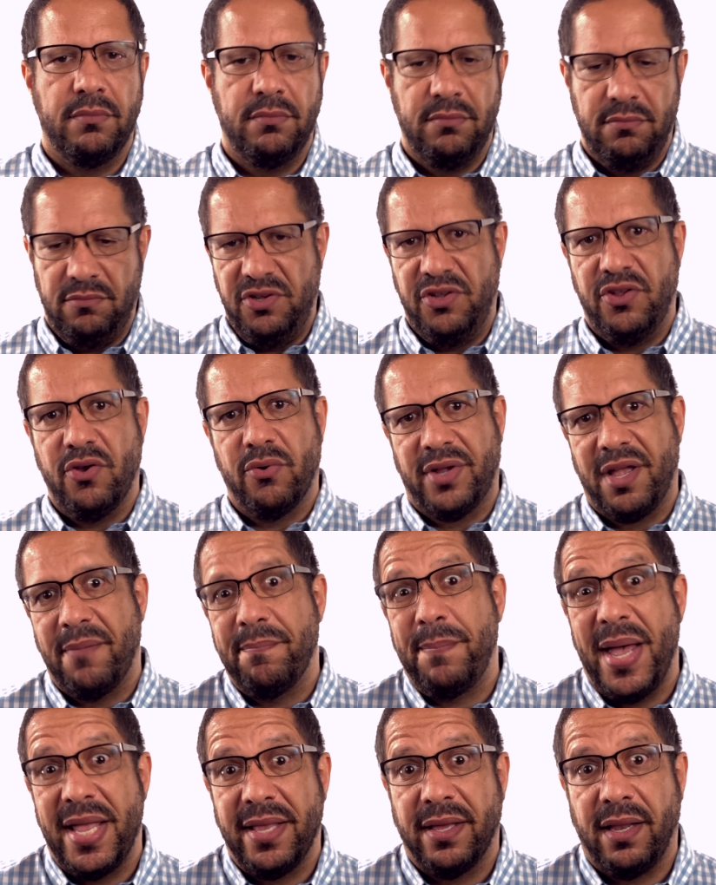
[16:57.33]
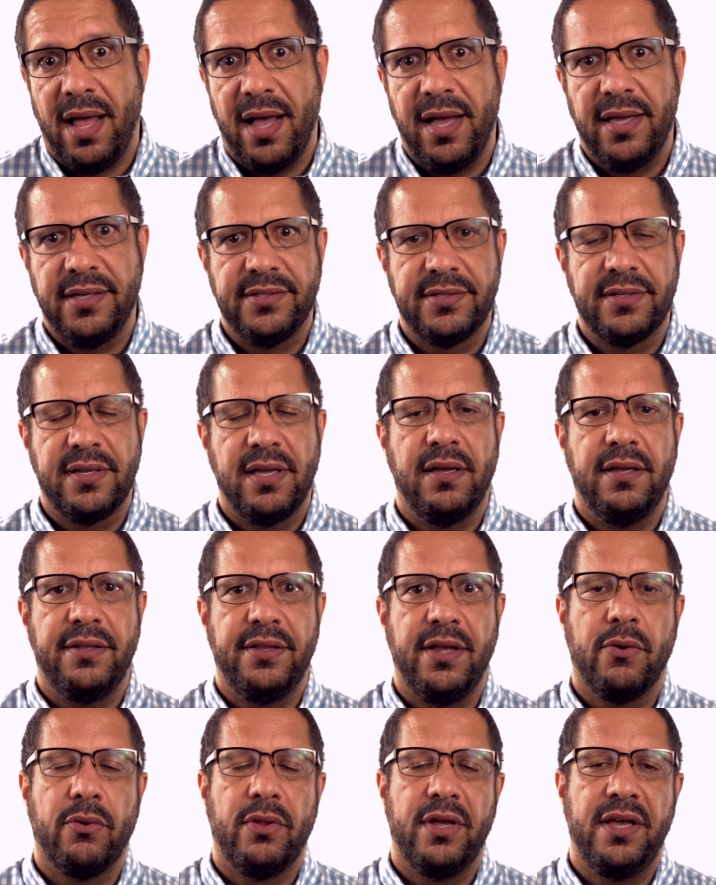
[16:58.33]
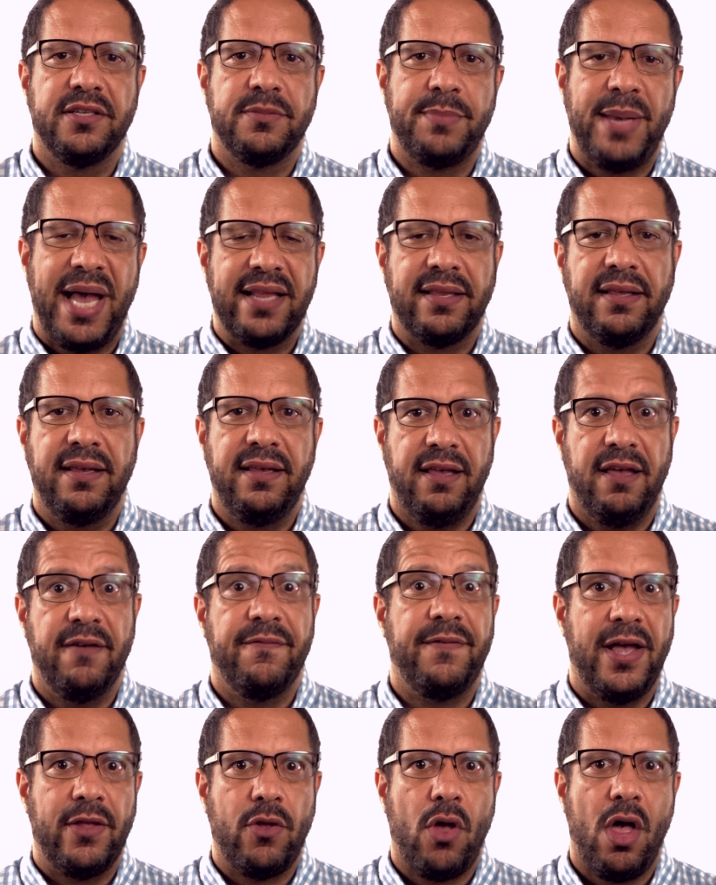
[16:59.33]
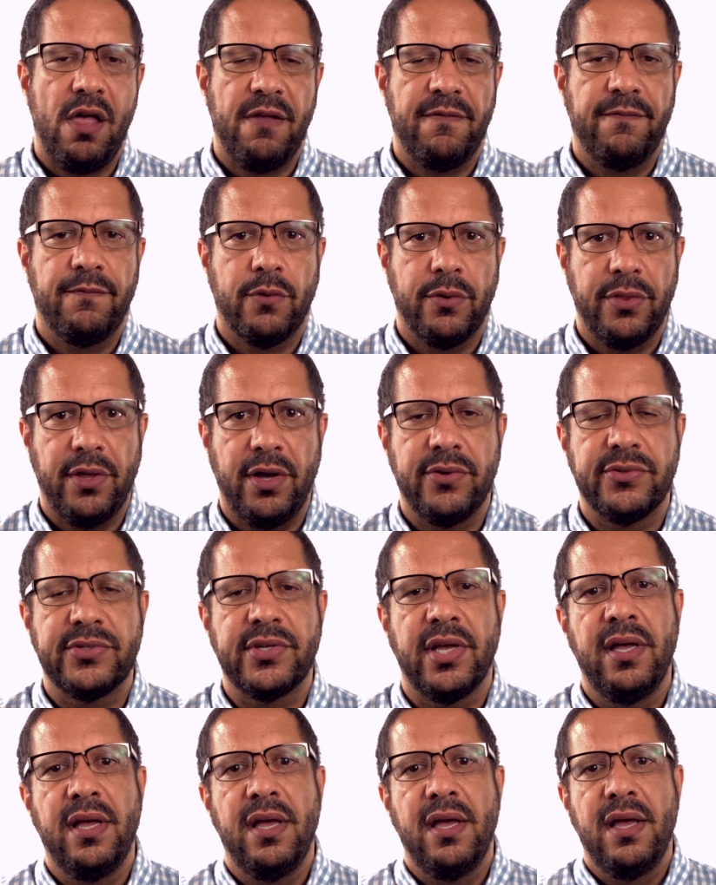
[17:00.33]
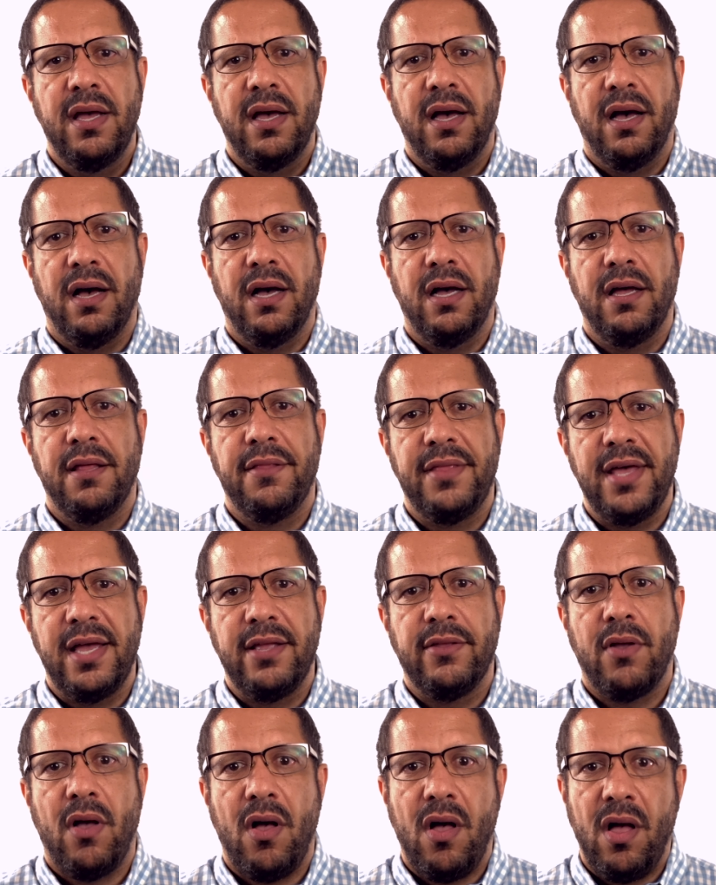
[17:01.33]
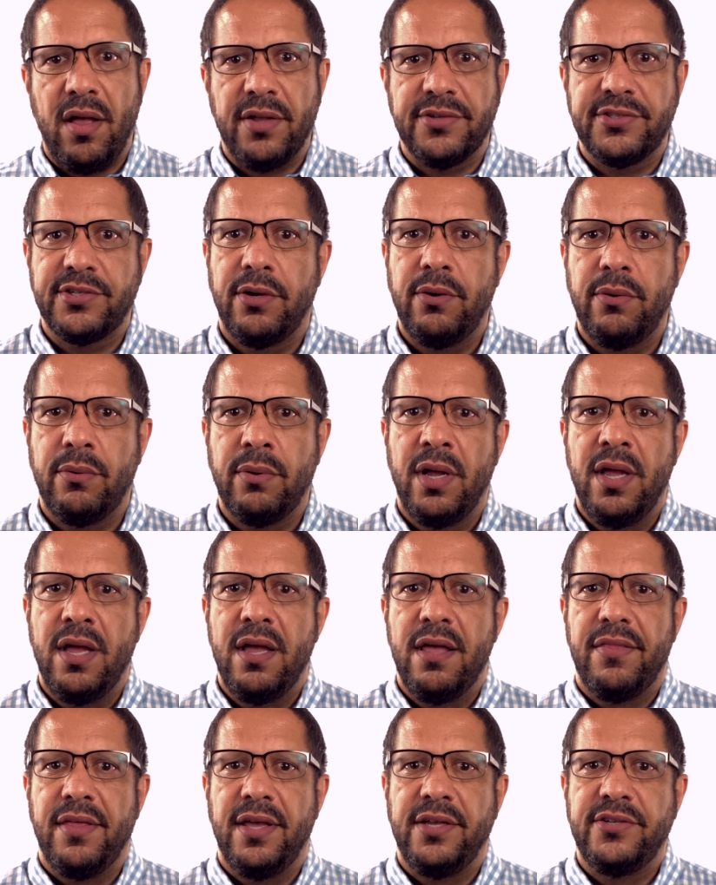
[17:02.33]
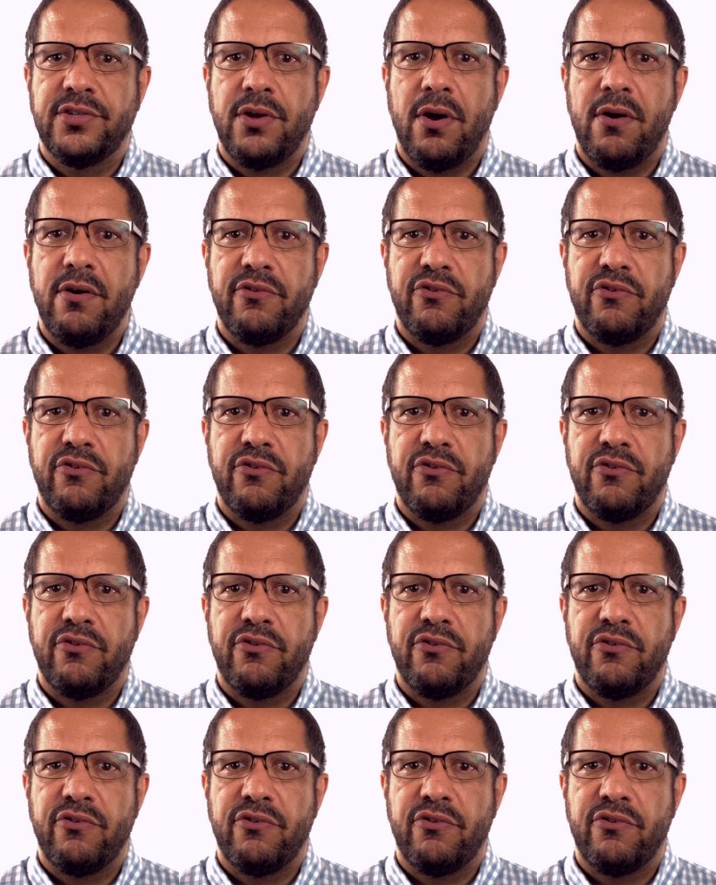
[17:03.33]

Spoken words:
you don't get penalized nearly as badly, if at all, for those. Then also, they start